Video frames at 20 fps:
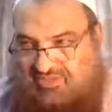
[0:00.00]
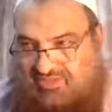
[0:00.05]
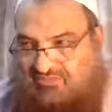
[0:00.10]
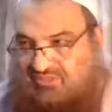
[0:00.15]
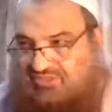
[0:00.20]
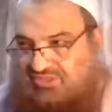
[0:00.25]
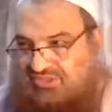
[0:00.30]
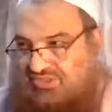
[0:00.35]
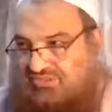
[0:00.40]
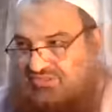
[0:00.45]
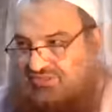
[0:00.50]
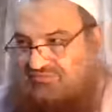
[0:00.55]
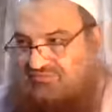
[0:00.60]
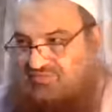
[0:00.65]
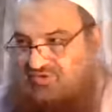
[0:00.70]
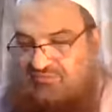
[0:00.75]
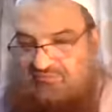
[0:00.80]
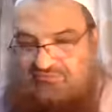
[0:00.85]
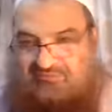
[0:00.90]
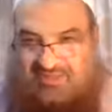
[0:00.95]
which is
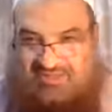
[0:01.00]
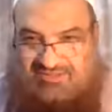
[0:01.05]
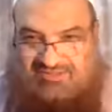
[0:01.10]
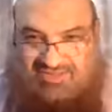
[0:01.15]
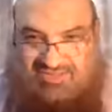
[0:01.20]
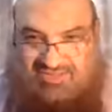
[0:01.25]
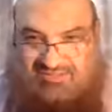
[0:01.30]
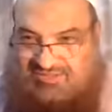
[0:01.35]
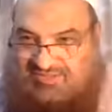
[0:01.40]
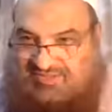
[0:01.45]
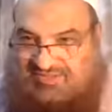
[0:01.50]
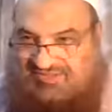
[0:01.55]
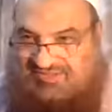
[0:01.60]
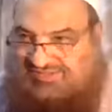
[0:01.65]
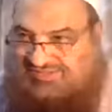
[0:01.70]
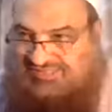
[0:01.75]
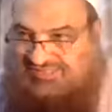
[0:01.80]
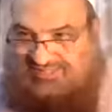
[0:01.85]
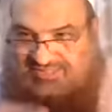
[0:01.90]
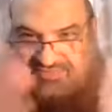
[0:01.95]
compulsory with the
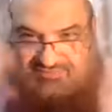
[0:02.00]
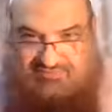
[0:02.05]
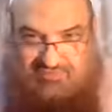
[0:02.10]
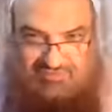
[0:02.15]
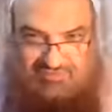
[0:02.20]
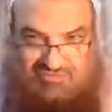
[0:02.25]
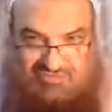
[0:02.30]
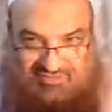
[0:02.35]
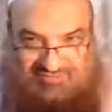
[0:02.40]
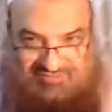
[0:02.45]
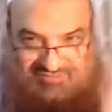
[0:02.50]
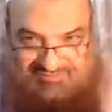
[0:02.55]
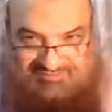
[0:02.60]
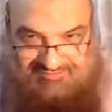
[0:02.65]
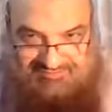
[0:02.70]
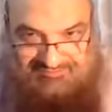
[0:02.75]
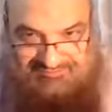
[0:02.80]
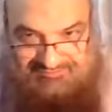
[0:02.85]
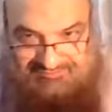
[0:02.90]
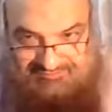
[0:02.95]
consensus of all scholars,
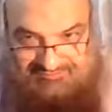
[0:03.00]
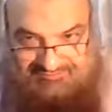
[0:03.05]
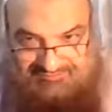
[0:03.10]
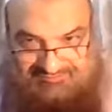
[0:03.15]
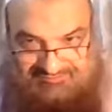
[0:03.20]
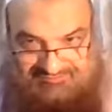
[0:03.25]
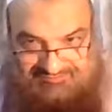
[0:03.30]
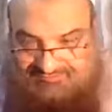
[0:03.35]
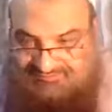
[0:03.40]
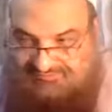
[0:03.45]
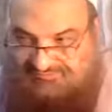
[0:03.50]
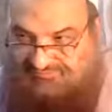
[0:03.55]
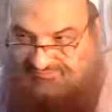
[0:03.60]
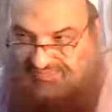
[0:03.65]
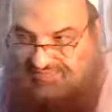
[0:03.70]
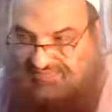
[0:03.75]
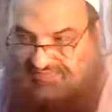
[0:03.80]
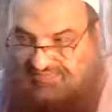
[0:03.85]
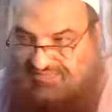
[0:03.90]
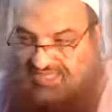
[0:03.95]

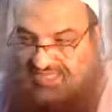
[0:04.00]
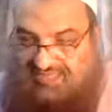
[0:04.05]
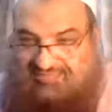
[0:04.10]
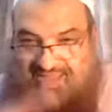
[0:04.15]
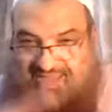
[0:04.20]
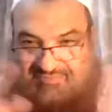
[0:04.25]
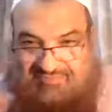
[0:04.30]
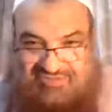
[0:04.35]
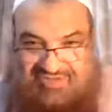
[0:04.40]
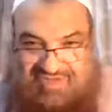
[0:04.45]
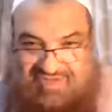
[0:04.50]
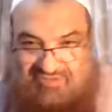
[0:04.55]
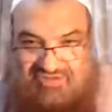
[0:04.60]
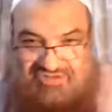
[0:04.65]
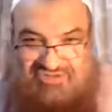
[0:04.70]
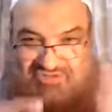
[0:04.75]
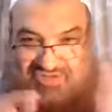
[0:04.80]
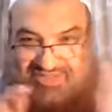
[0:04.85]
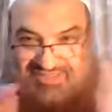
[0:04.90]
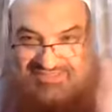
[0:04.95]
Imam
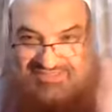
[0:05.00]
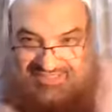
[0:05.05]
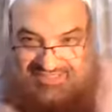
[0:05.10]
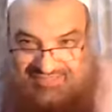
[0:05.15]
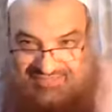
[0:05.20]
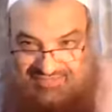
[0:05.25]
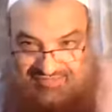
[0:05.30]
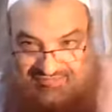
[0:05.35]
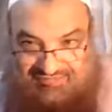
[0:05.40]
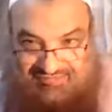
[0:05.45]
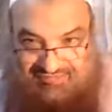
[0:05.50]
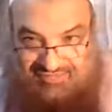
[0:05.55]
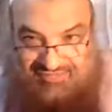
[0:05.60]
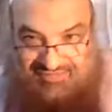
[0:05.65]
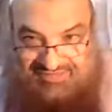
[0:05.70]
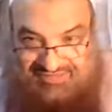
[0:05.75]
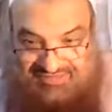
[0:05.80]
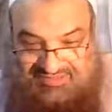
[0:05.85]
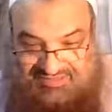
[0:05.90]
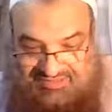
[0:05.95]
al-Nawawi's reasoning for
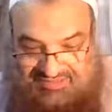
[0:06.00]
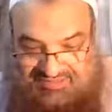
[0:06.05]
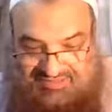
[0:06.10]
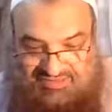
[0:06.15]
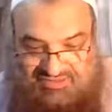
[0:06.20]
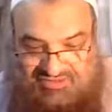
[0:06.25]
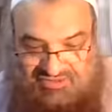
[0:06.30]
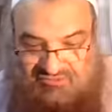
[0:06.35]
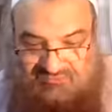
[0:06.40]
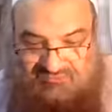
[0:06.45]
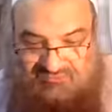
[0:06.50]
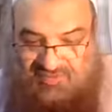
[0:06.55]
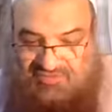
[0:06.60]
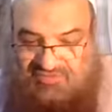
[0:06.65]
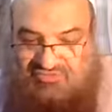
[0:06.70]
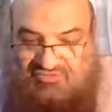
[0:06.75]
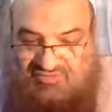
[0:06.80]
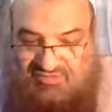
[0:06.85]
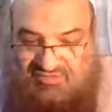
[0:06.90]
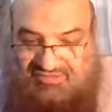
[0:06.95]
it, that it is
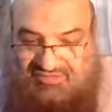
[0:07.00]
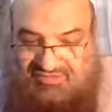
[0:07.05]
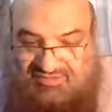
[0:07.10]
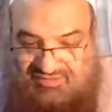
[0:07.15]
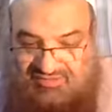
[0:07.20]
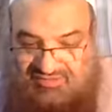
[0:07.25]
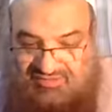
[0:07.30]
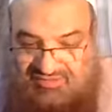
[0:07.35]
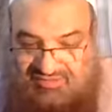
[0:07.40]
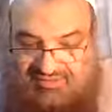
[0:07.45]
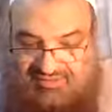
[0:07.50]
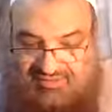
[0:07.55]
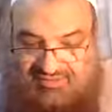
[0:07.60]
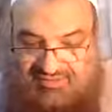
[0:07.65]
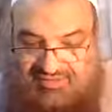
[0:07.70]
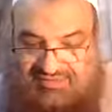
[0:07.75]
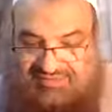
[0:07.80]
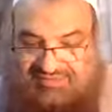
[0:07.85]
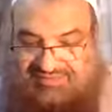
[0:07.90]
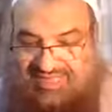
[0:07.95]
compulsory,
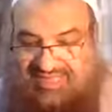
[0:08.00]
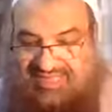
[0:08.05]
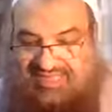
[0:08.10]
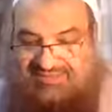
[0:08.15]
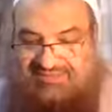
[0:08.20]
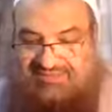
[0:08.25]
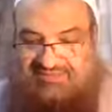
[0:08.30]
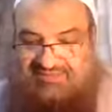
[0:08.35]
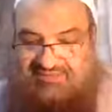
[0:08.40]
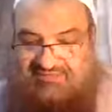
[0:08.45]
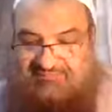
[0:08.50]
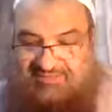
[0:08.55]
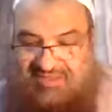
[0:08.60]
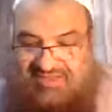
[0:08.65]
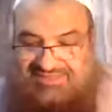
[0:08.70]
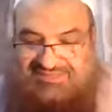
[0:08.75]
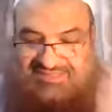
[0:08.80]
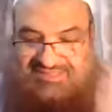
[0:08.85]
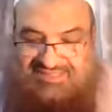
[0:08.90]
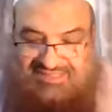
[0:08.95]
that
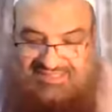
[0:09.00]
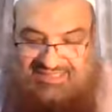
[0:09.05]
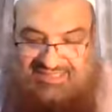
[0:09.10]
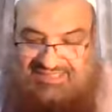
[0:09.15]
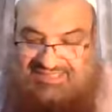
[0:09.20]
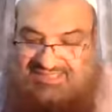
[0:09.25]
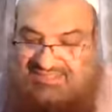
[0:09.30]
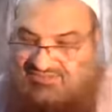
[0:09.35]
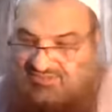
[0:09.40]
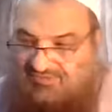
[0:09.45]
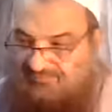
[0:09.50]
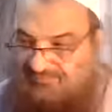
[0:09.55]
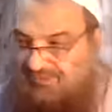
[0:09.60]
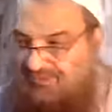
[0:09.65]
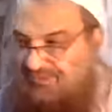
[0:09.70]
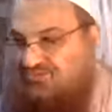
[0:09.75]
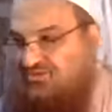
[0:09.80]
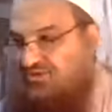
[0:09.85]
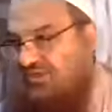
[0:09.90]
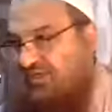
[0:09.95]
basically it is
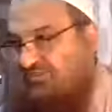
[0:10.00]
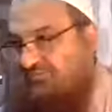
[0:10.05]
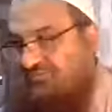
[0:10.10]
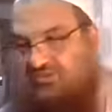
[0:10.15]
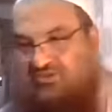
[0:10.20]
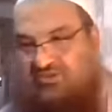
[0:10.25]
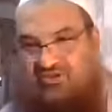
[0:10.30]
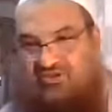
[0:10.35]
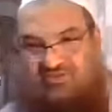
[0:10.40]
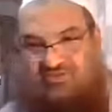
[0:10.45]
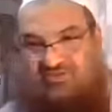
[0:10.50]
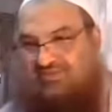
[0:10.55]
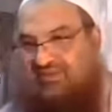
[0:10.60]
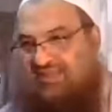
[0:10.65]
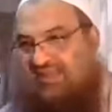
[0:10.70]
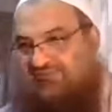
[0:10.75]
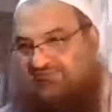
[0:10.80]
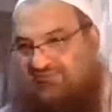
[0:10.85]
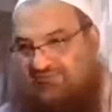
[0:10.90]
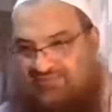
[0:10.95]
compulsory because it
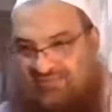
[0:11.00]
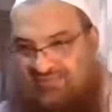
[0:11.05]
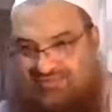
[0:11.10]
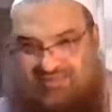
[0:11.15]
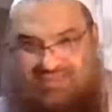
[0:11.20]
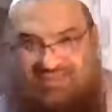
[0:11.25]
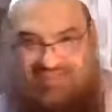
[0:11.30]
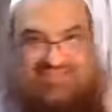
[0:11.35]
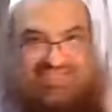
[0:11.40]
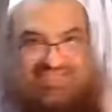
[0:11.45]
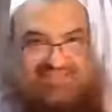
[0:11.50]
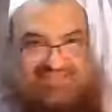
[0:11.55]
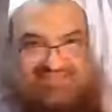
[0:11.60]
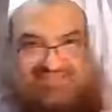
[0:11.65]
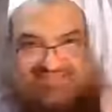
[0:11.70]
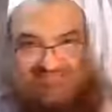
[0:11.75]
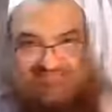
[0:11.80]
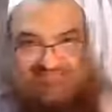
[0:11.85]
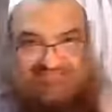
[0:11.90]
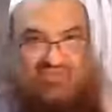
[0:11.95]
came from other
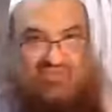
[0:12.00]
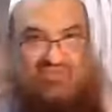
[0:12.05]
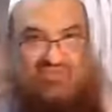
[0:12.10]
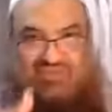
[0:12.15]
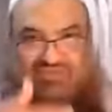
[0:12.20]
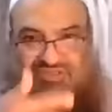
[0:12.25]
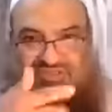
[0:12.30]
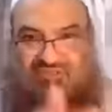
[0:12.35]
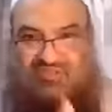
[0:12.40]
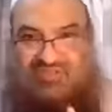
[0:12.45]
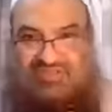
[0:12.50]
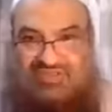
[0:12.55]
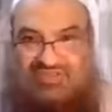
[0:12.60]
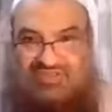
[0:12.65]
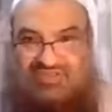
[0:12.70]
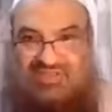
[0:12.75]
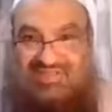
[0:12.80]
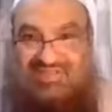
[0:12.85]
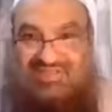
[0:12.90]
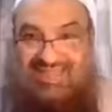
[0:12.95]
hadiths, do it.
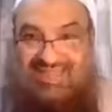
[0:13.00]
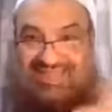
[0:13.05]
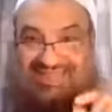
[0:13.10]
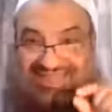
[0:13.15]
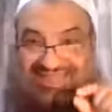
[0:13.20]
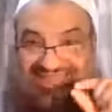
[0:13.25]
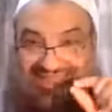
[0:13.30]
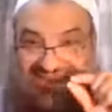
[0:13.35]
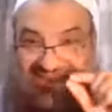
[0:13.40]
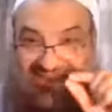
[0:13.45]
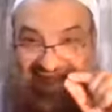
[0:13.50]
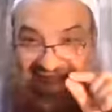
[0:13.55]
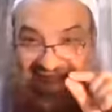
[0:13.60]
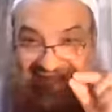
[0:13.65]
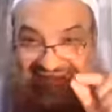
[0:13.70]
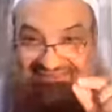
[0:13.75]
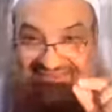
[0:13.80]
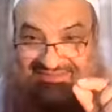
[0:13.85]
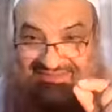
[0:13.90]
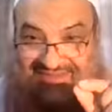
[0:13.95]
Yet